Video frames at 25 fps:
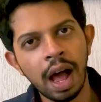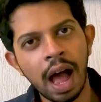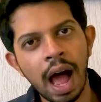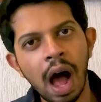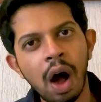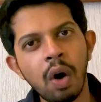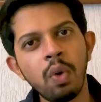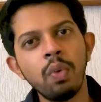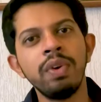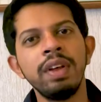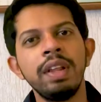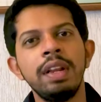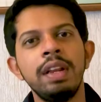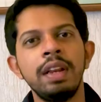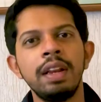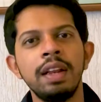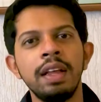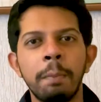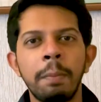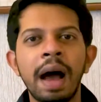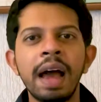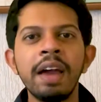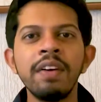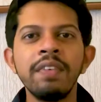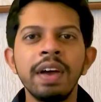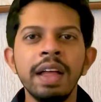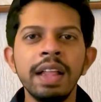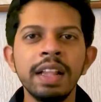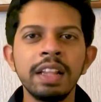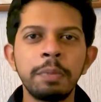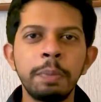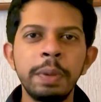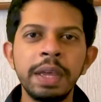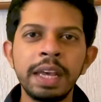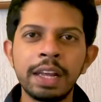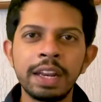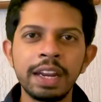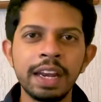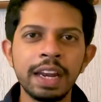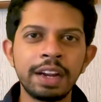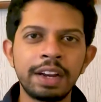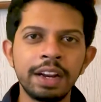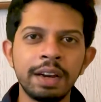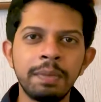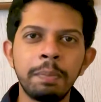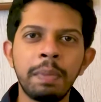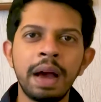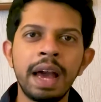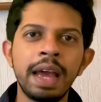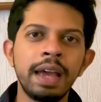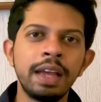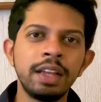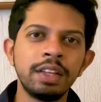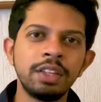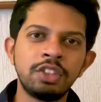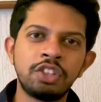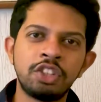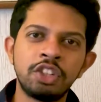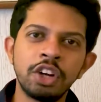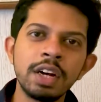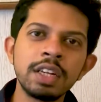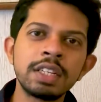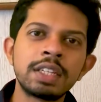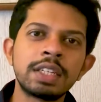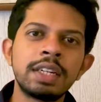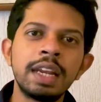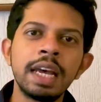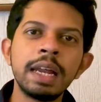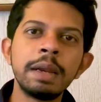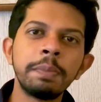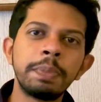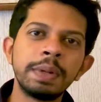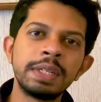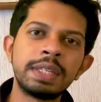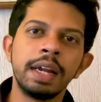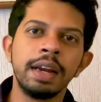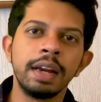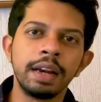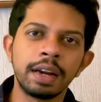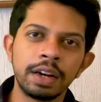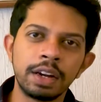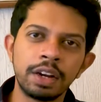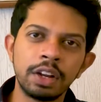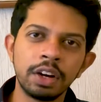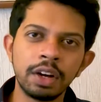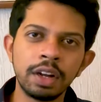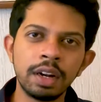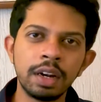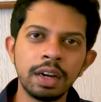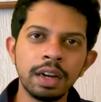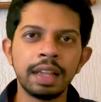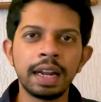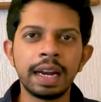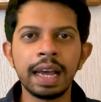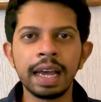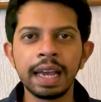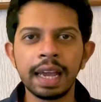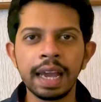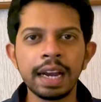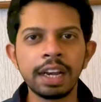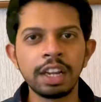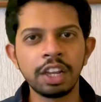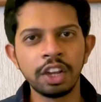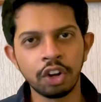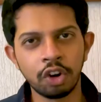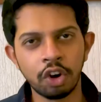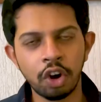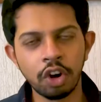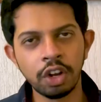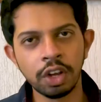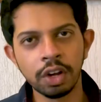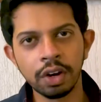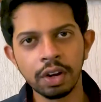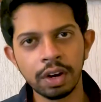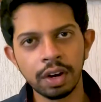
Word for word: How will my wealth be created by just 10% return that I get year on year?